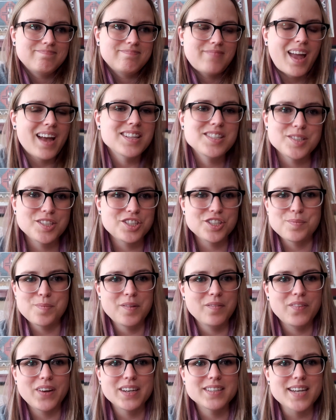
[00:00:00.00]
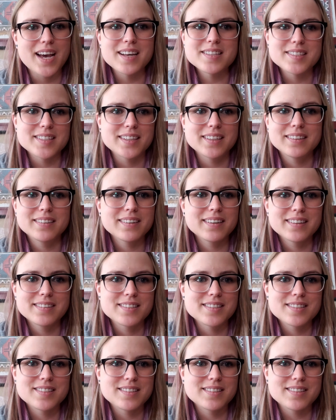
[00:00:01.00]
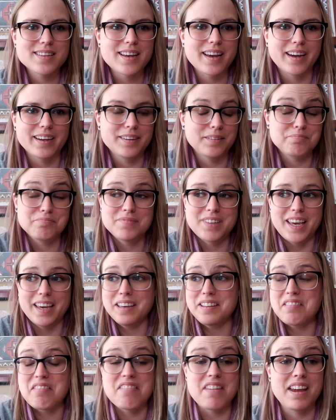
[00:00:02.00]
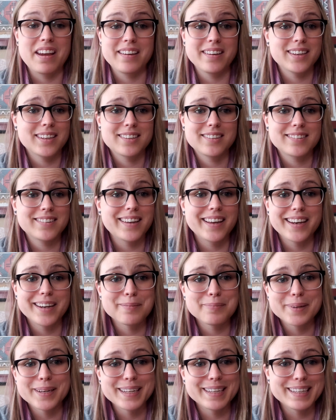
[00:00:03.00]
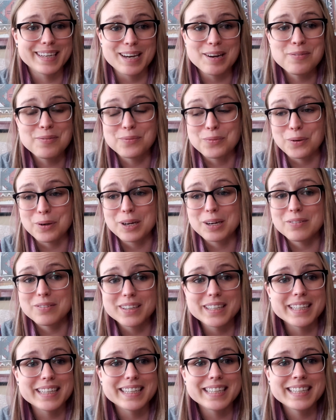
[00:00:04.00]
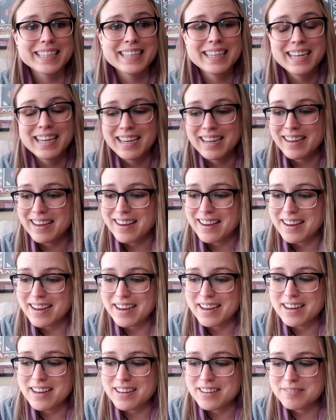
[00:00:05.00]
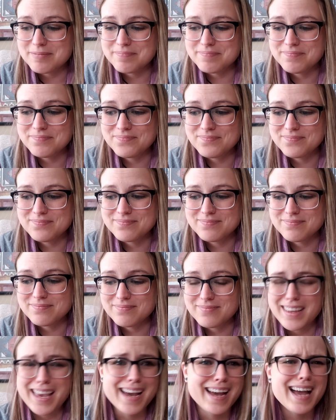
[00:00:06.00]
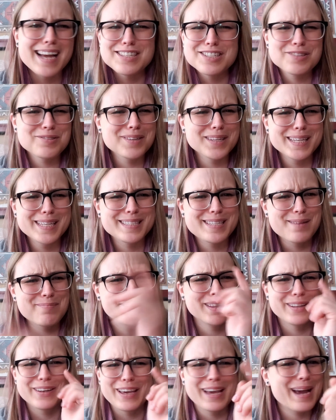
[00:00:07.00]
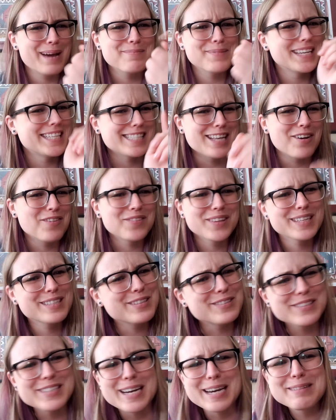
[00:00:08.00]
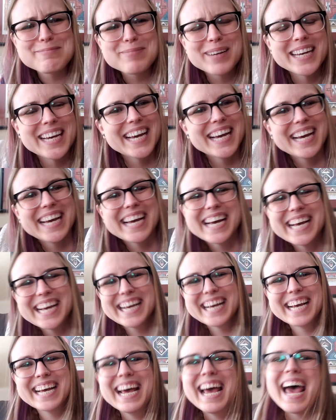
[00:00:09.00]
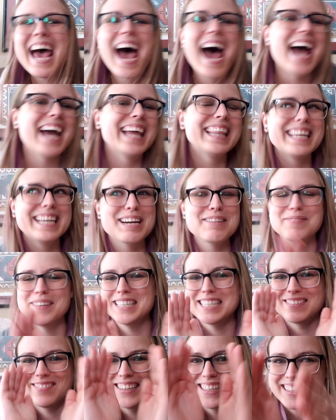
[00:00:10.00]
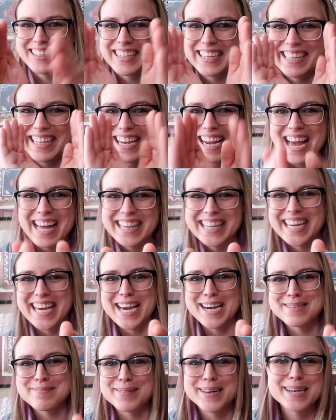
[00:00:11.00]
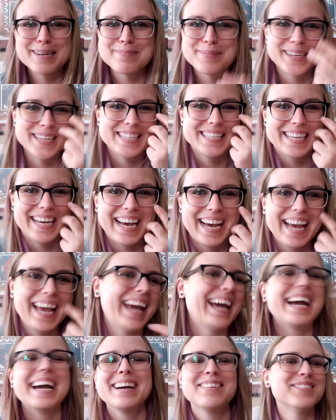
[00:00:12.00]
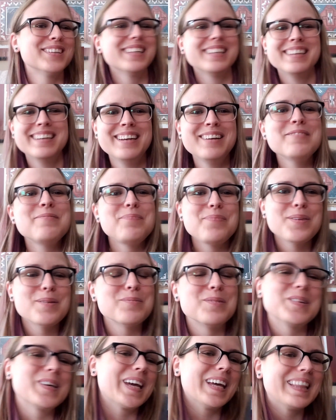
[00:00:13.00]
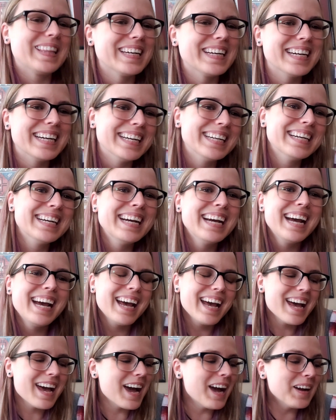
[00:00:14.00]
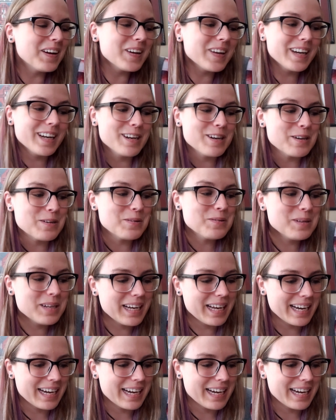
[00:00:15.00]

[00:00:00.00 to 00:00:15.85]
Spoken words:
it's just been fantastic. I can't thank anybody enough for it, really. Yeah, I just realized I've been looking at myself this whole time. I think I'm meant to be looking like at the camera, but hey, we'll get there. I'm gonna go.